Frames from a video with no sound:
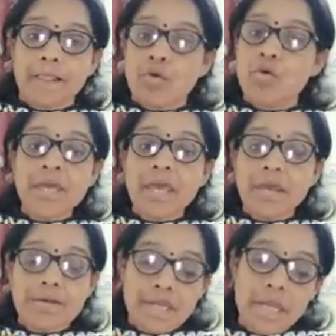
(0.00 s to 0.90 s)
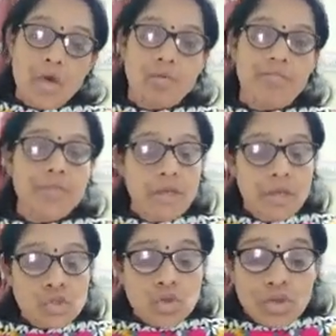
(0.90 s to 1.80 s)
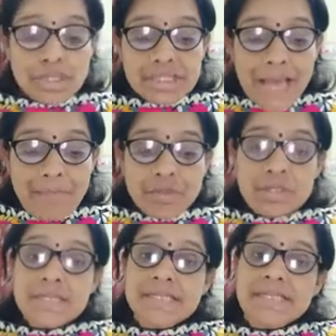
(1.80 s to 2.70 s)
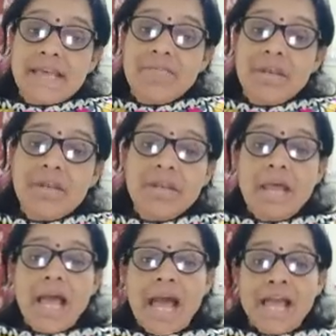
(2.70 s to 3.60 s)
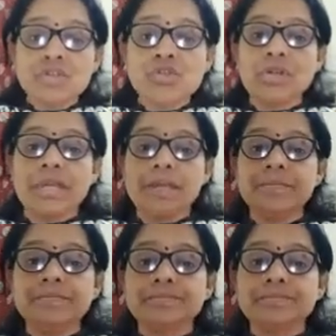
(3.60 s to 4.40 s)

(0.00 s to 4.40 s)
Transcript: Okay, now. So chapter 7 actually